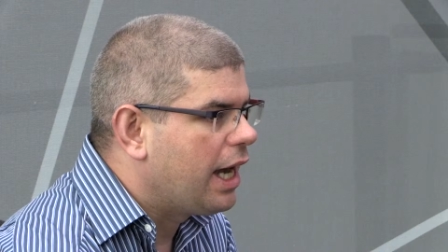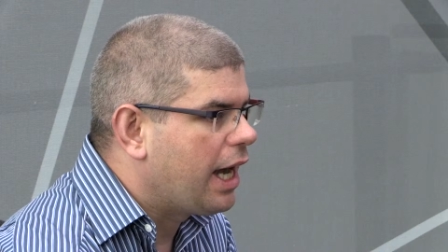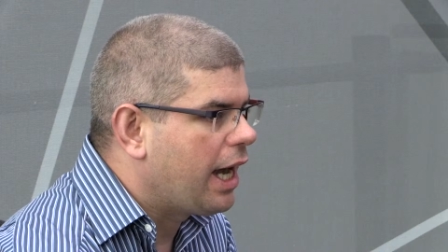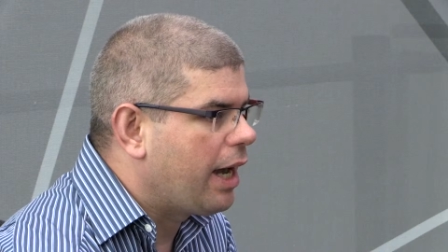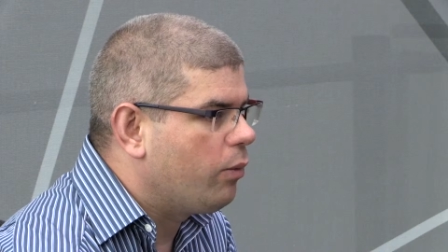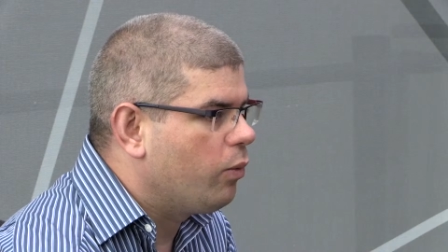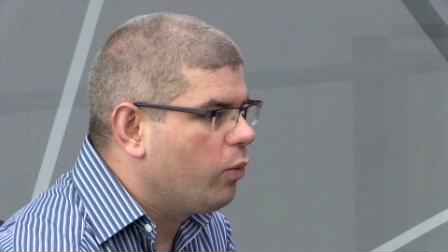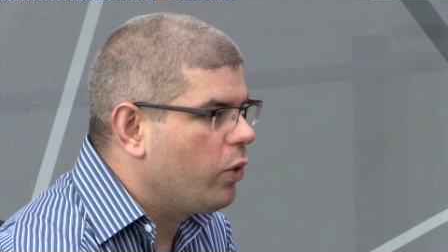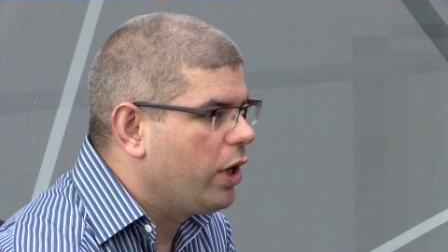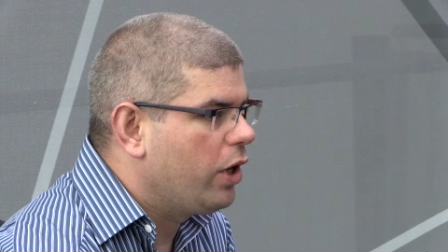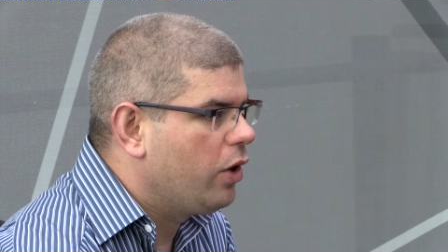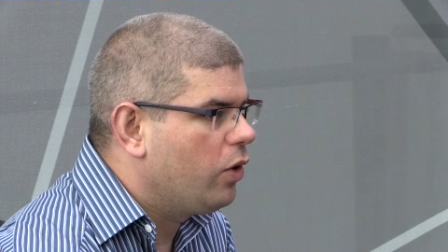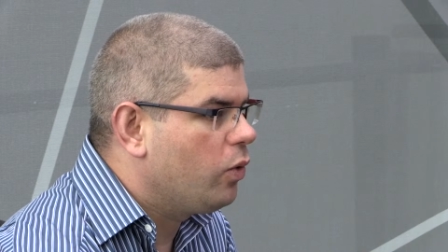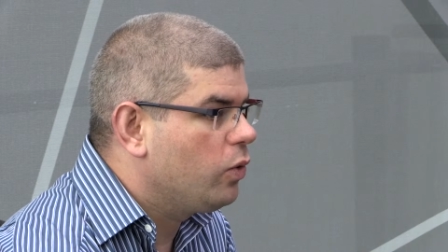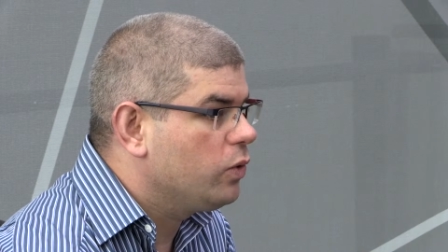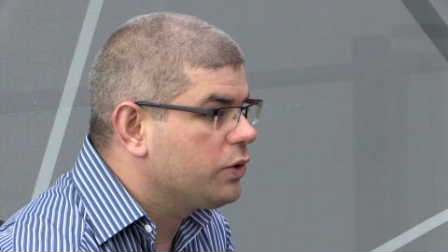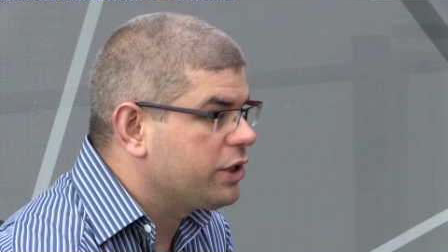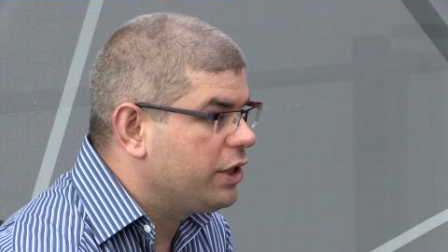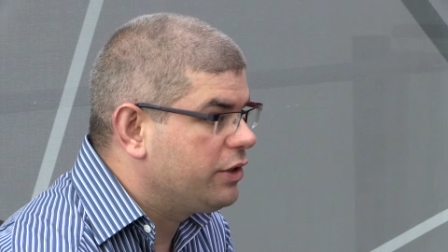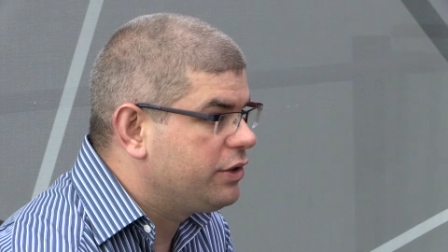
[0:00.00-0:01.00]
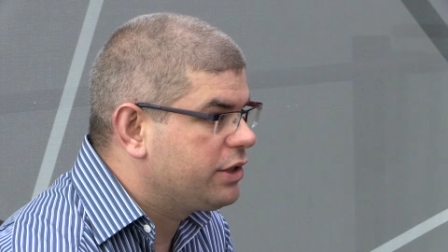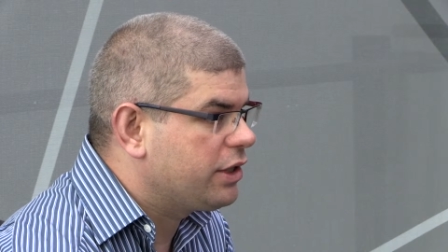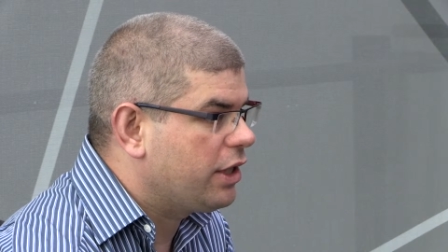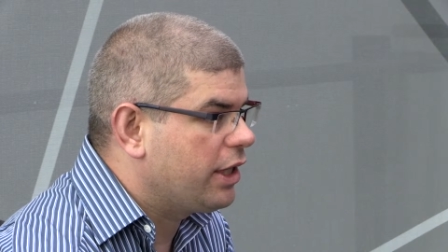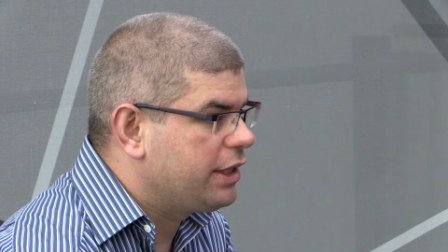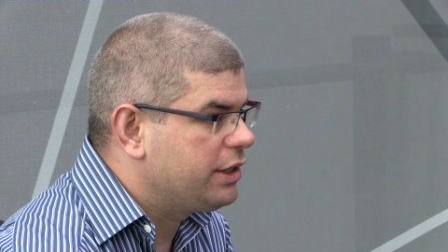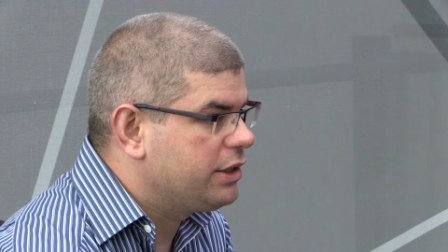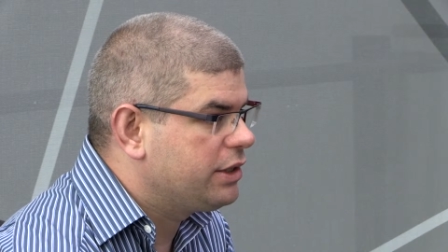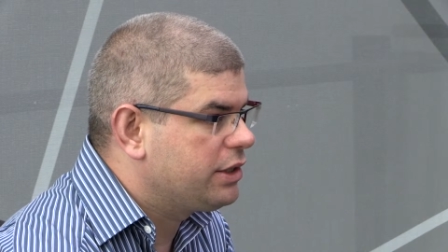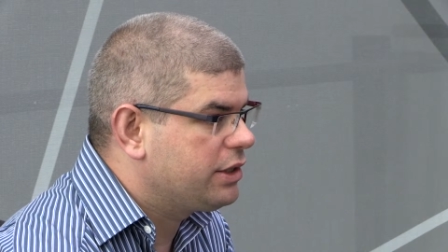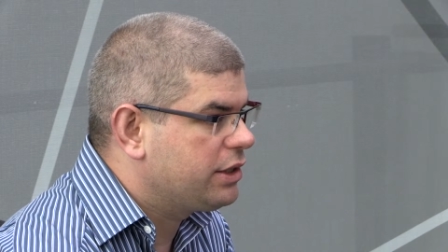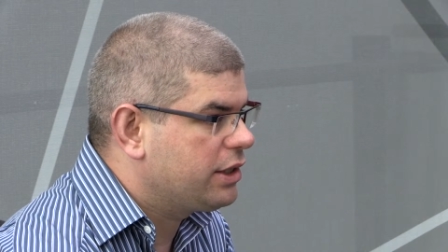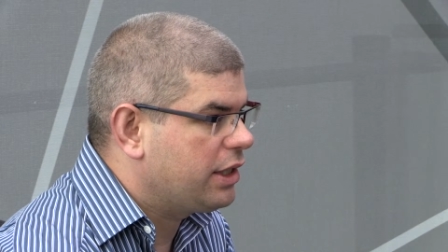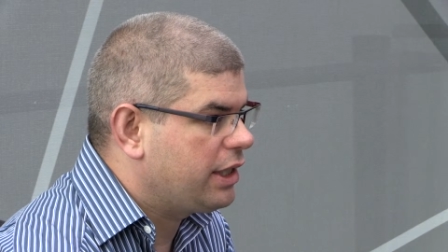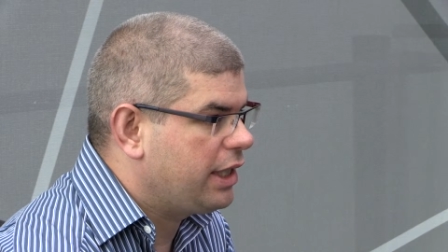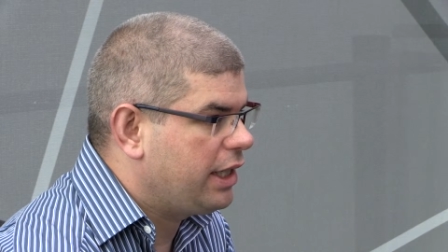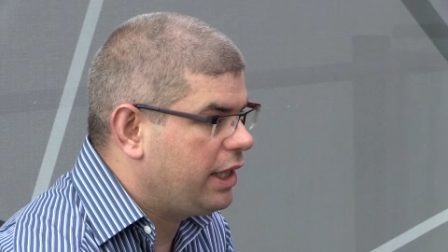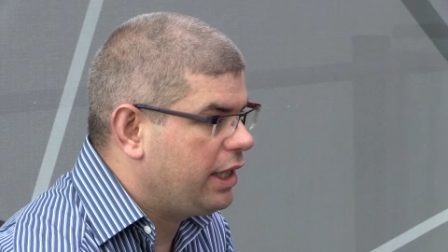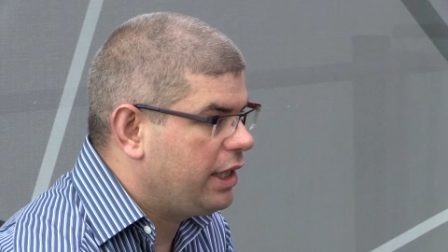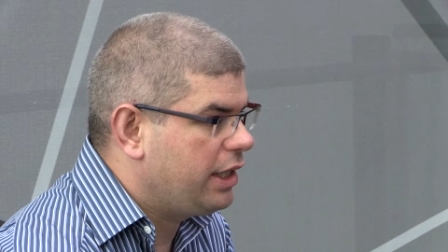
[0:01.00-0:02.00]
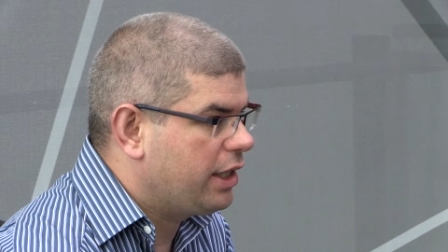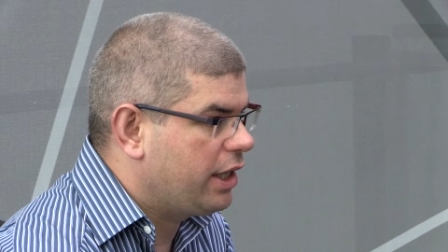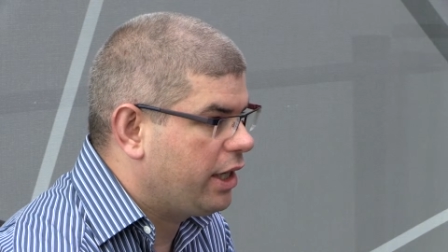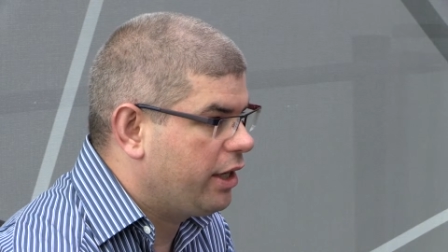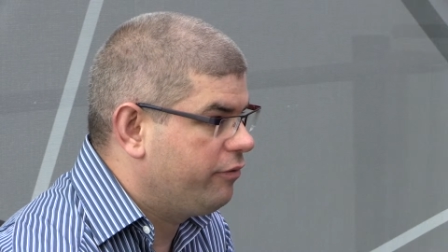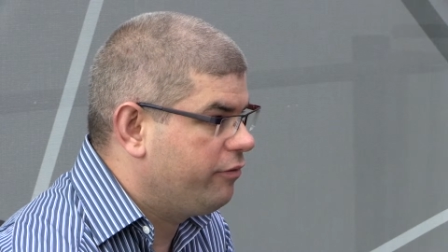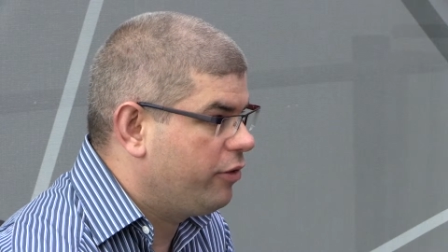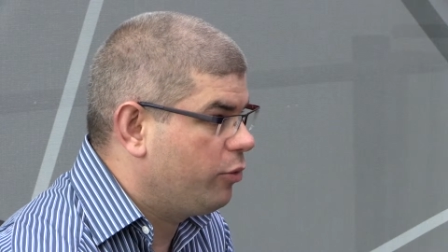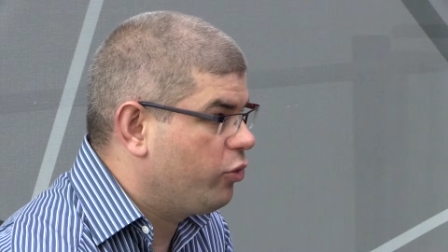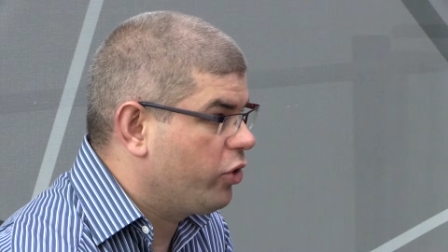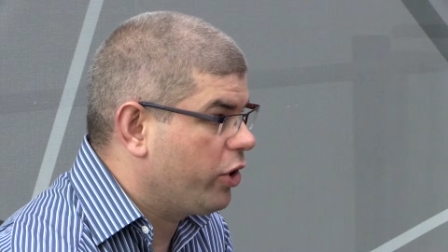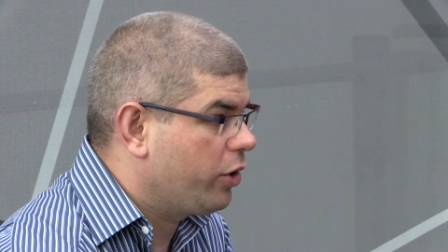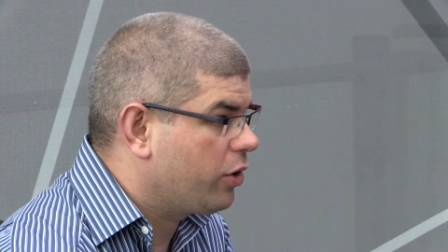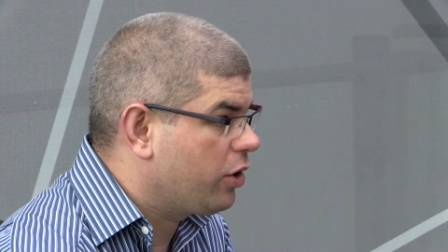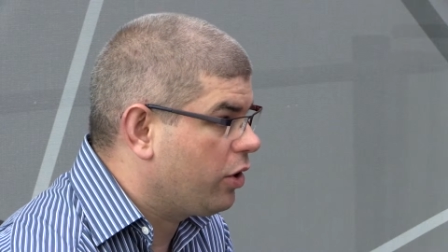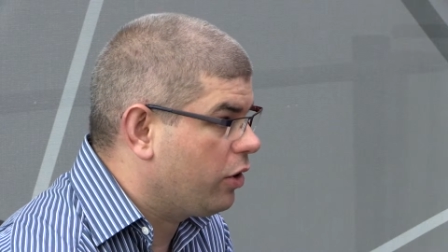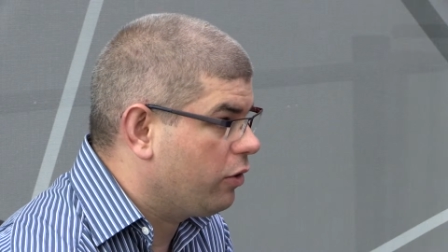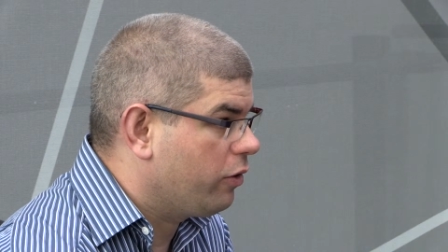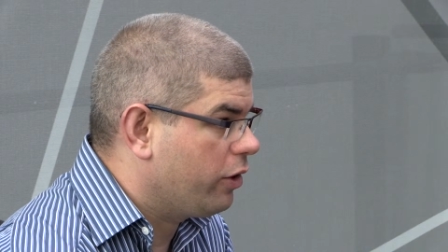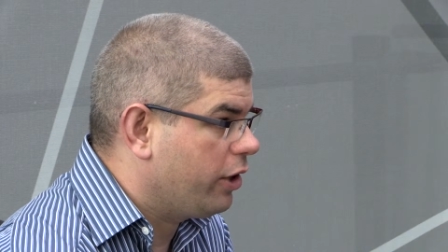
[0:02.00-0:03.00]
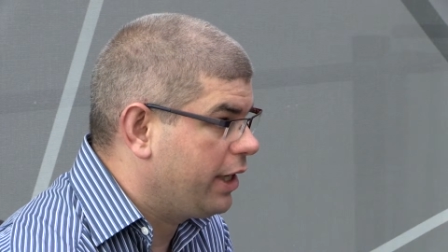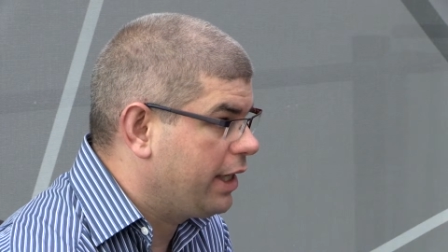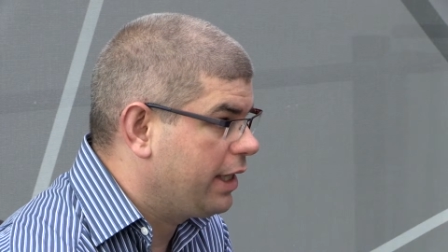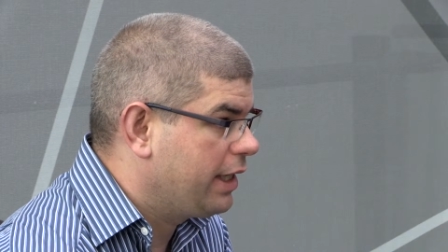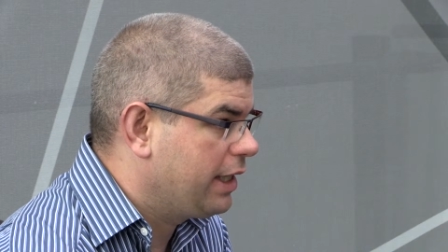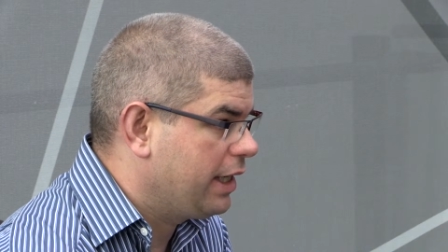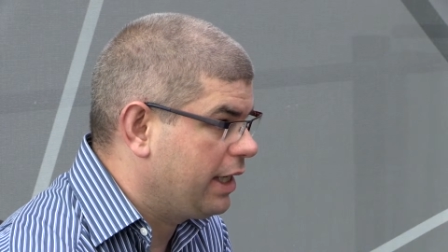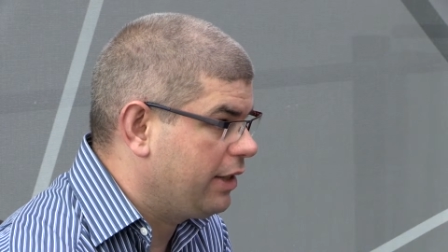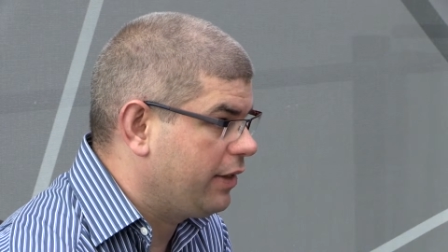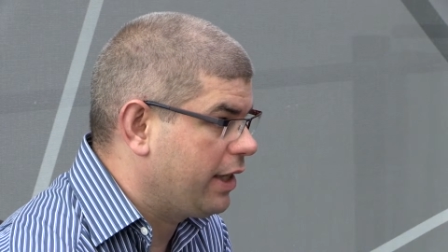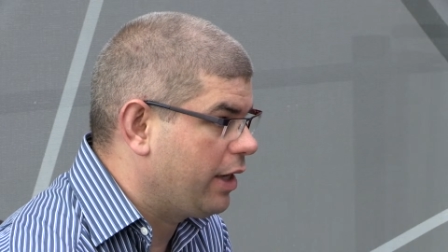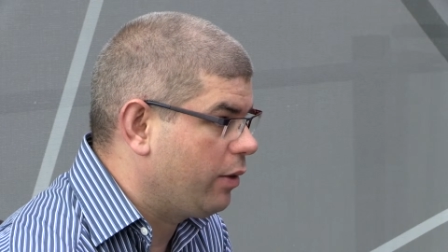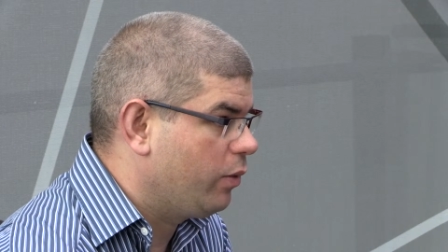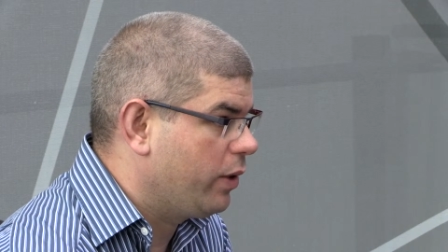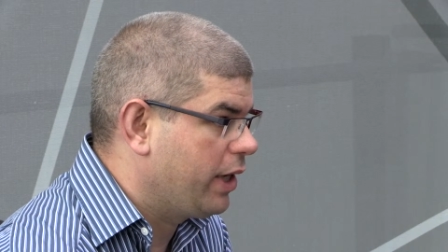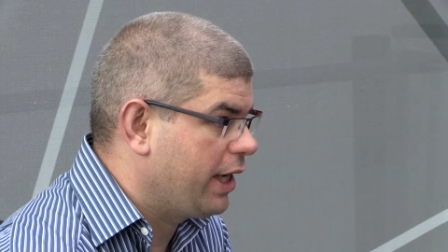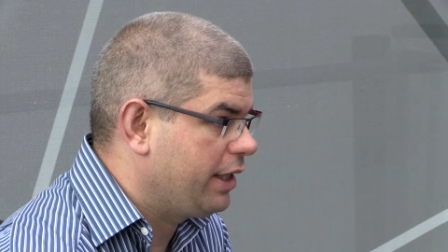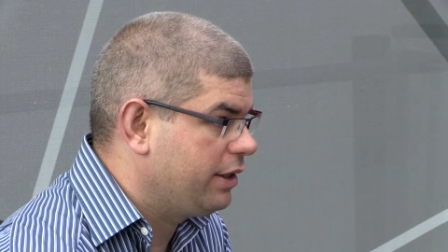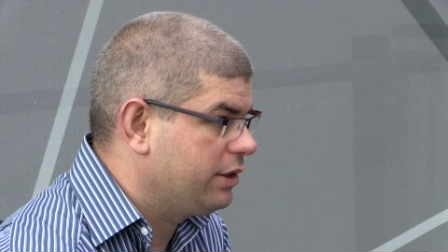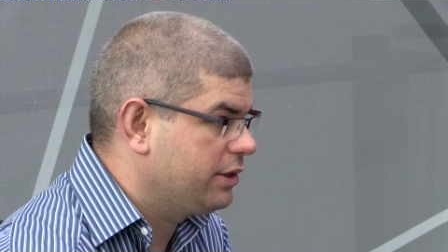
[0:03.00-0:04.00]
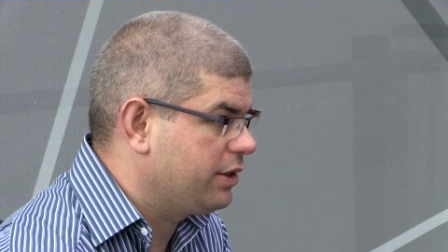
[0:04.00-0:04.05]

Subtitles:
And we're also starting to study Vibrio cholerae in that way,